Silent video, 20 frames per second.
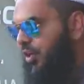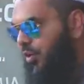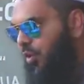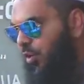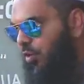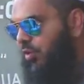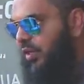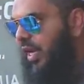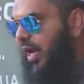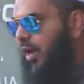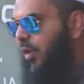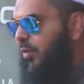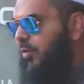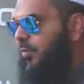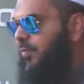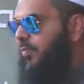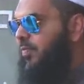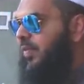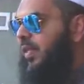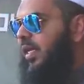they wrote
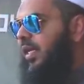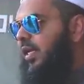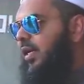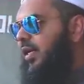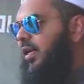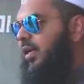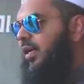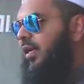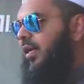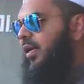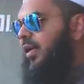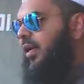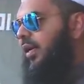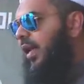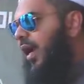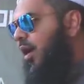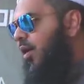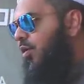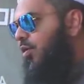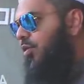down
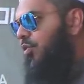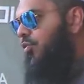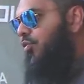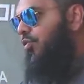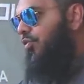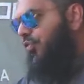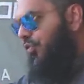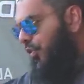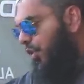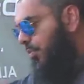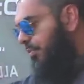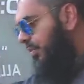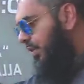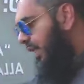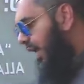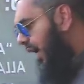now, from